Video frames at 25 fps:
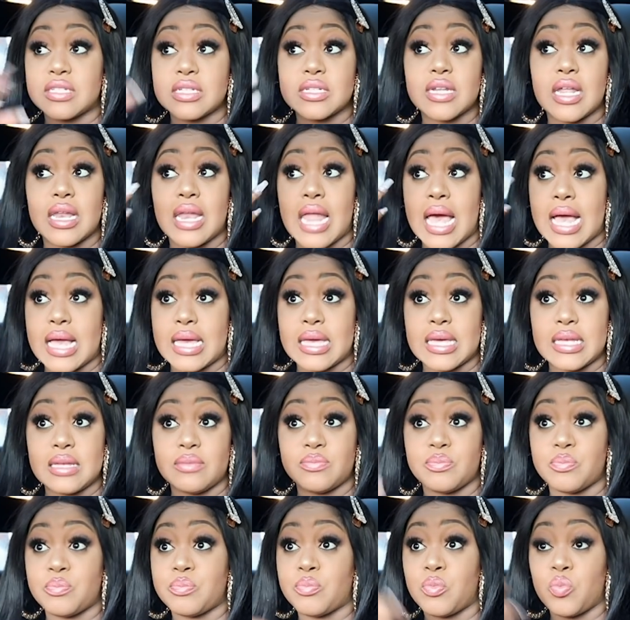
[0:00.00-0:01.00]
seen a
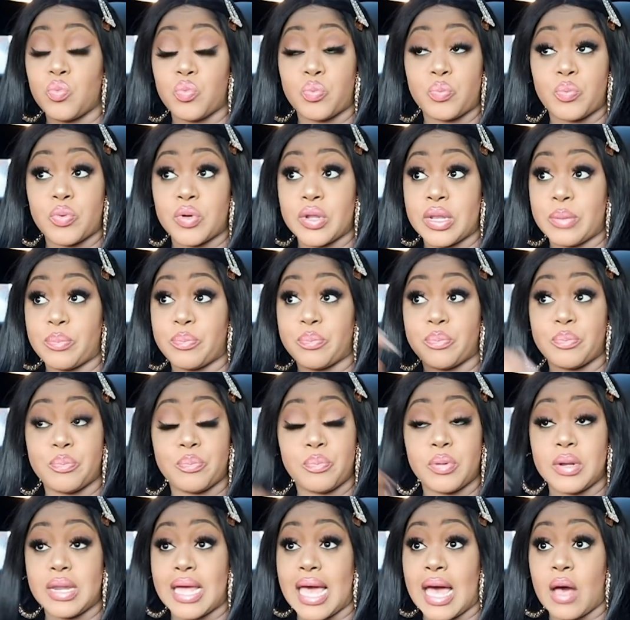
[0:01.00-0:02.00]
lighty pull it
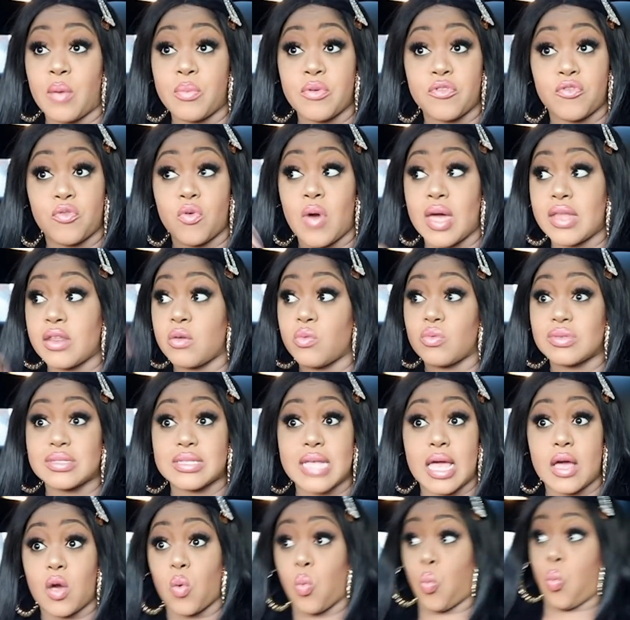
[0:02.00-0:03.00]
out before and it was
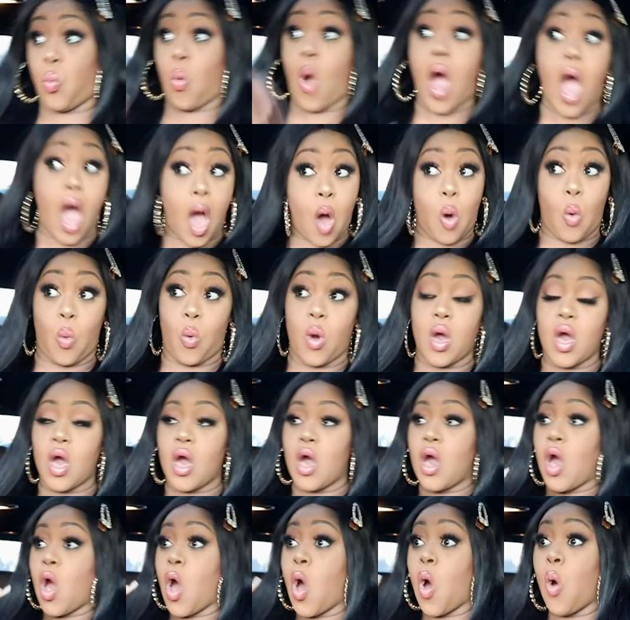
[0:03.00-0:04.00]
like, whoa,
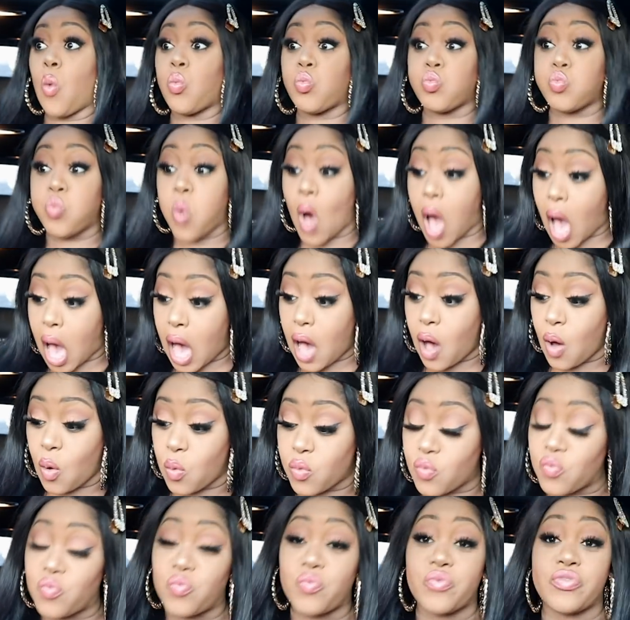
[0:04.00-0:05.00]

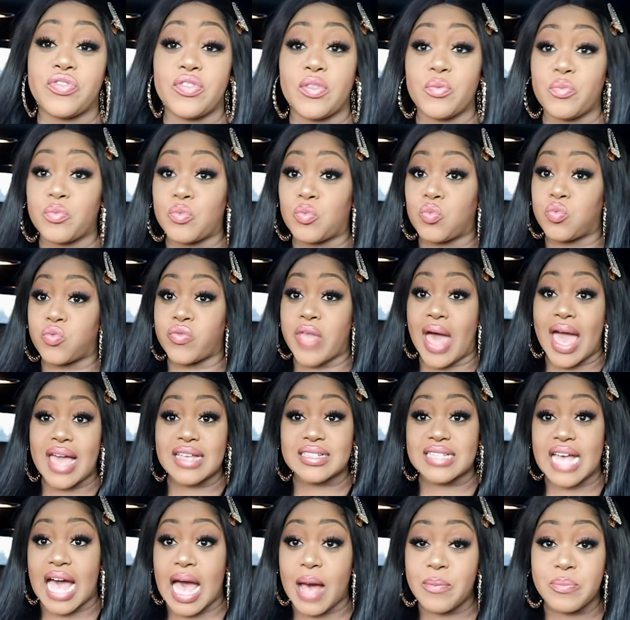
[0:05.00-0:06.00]
that
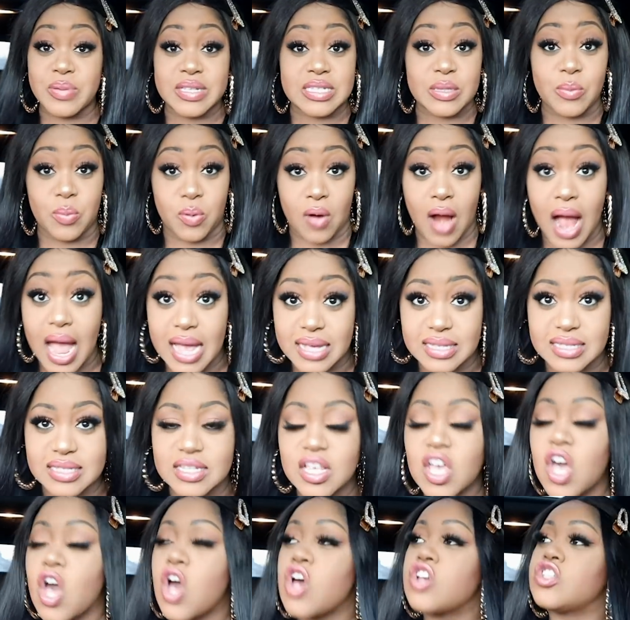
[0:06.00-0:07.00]
is a happy surprise.
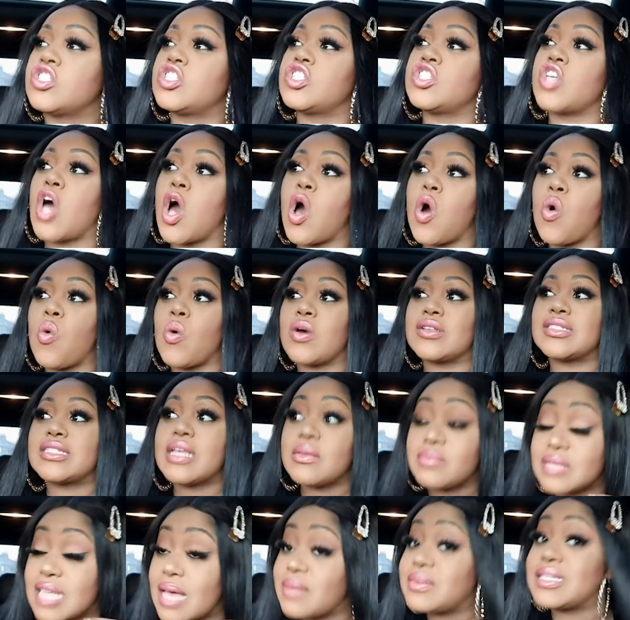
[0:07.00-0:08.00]
So
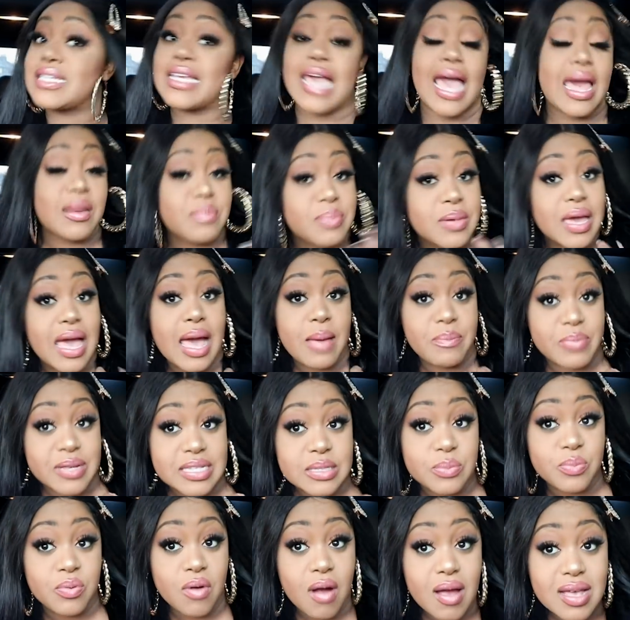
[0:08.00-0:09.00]
sometimes it can be a happy
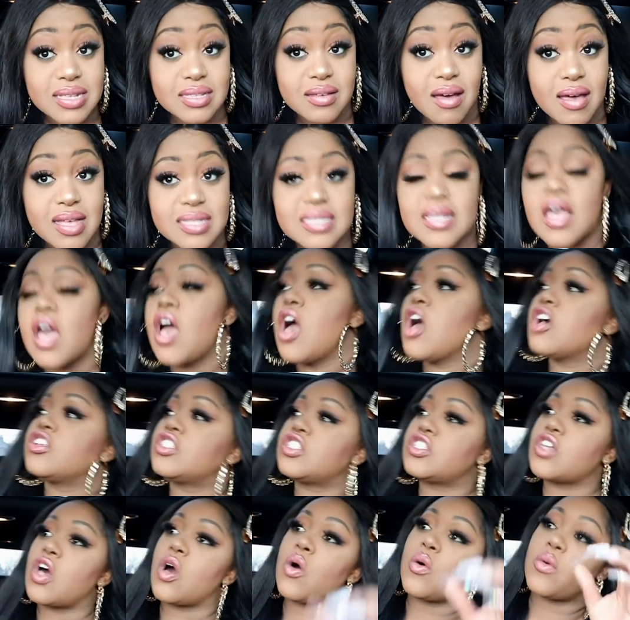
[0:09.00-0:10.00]
surprise, guys.
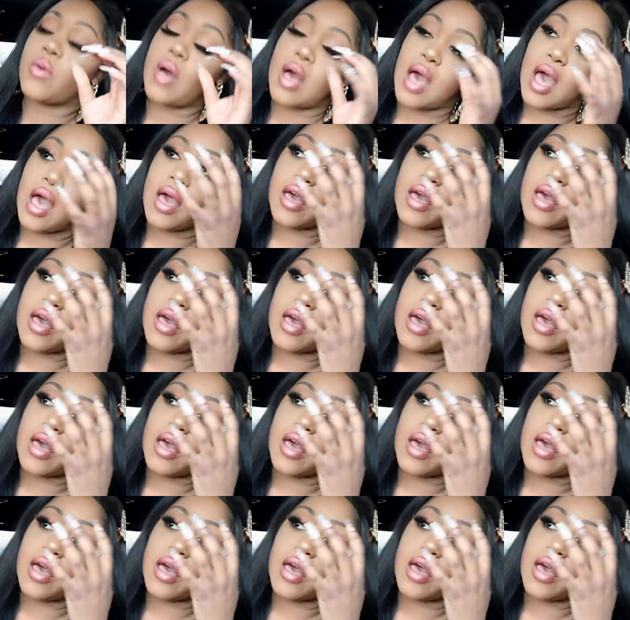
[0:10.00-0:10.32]
So